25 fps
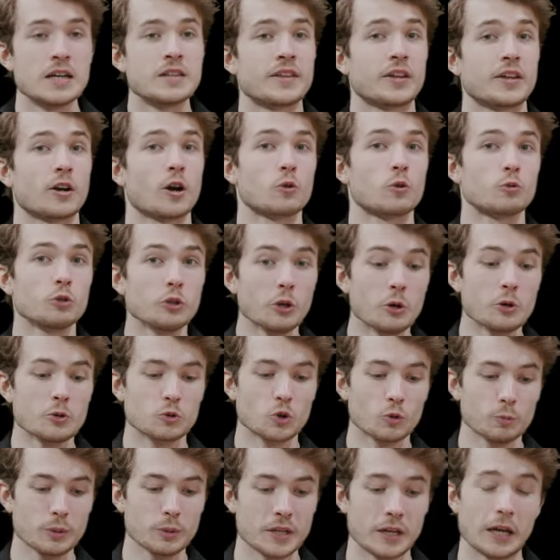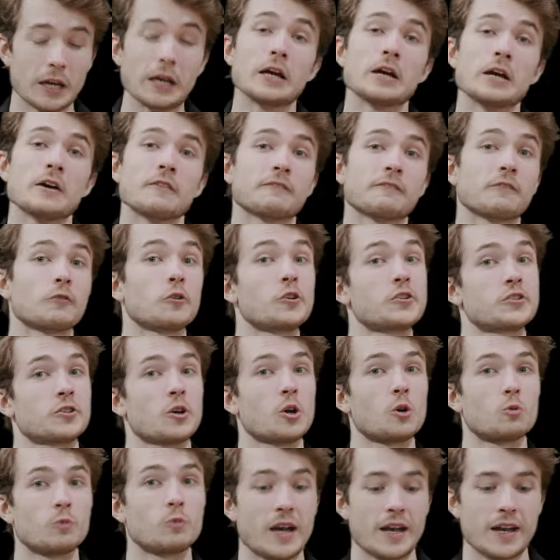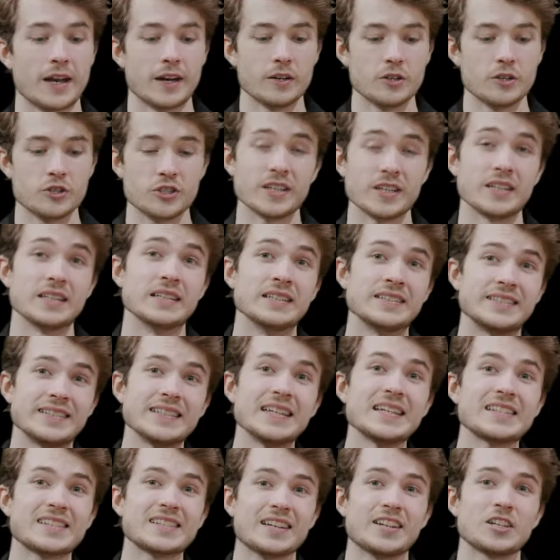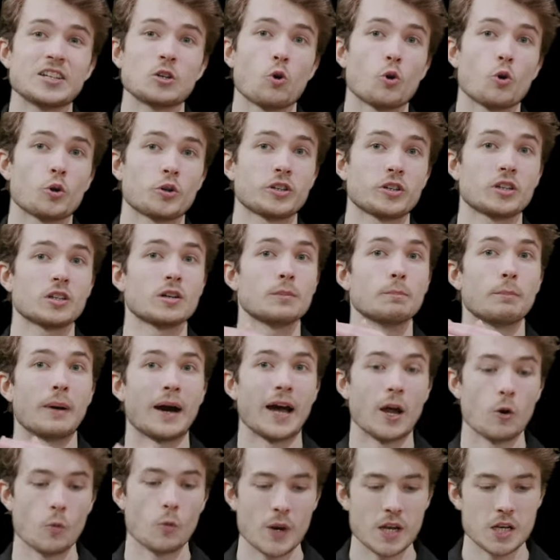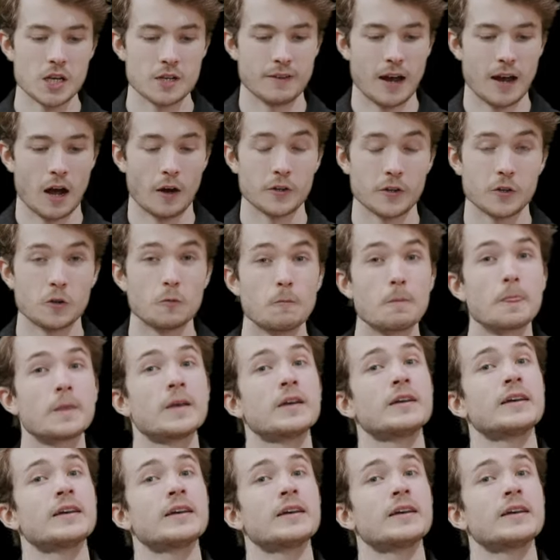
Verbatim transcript: that our rows will be first arranged in descending order by wind value.